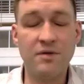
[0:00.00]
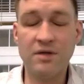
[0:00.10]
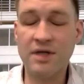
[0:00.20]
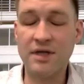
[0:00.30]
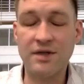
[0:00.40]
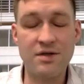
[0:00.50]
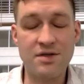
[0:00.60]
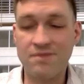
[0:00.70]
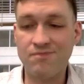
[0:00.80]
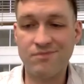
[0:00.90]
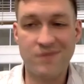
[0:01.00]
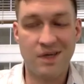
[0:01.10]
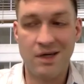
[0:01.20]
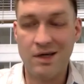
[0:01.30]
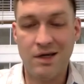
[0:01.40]
you look at it, there's
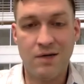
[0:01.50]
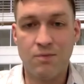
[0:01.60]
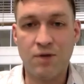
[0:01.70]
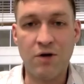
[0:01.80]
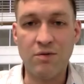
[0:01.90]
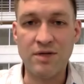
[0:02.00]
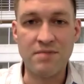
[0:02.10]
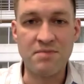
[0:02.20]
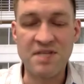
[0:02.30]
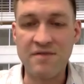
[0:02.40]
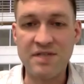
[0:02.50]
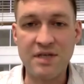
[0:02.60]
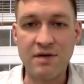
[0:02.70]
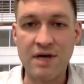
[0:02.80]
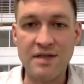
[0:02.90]
probably 17
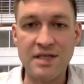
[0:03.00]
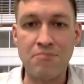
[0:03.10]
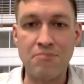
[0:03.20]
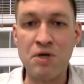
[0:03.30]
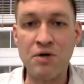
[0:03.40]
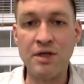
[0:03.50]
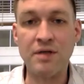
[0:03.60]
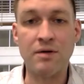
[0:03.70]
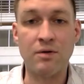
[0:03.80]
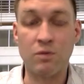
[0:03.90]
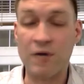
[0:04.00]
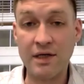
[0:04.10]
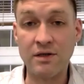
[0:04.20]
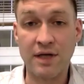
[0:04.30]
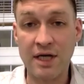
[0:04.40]
or 18 million
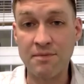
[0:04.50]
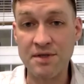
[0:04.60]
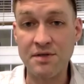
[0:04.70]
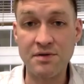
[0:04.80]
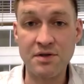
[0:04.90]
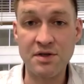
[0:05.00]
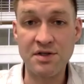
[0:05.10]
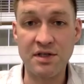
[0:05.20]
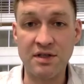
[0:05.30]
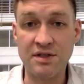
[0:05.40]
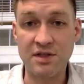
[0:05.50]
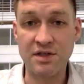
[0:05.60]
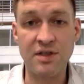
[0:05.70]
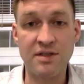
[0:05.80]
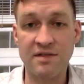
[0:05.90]
regular cannabis users in this
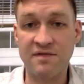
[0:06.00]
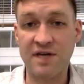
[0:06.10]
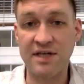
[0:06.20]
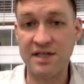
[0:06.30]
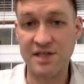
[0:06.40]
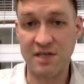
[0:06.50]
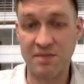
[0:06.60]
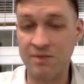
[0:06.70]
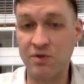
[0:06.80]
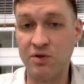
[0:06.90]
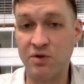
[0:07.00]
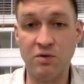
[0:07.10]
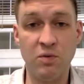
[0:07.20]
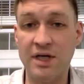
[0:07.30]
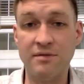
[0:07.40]
country, defined as like people who,
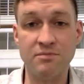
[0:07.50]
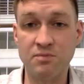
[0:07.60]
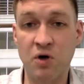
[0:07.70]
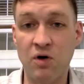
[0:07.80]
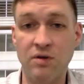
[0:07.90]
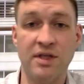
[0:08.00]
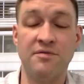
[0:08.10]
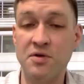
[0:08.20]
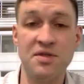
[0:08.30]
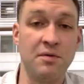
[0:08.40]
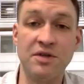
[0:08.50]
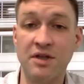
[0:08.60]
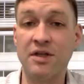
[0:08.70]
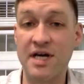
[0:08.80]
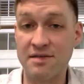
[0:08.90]
when polled, have used it within
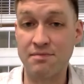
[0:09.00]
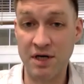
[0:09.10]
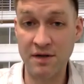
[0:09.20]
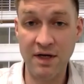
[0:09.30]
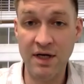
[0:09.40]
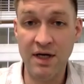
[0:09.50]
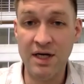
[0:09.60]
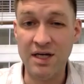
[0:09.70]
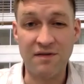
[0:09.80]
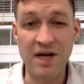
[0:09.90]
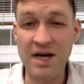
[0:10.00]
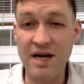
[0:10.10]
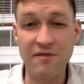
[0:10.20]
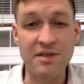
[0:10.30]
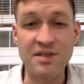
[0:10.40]
the last month. If
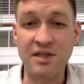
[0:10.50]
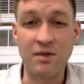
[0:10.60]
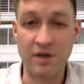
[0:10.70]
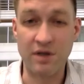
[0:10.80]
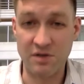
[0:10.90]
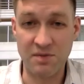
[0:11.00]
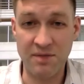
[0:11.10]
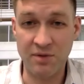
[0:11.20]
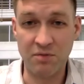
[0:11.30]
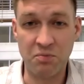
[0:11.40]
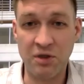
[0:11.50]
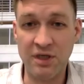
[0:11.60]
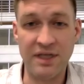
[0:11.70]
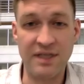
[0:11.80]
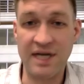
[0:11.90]
every single one of those people put
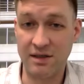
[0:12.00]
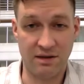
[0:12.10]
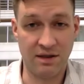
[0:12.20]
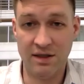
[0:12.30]
in $1,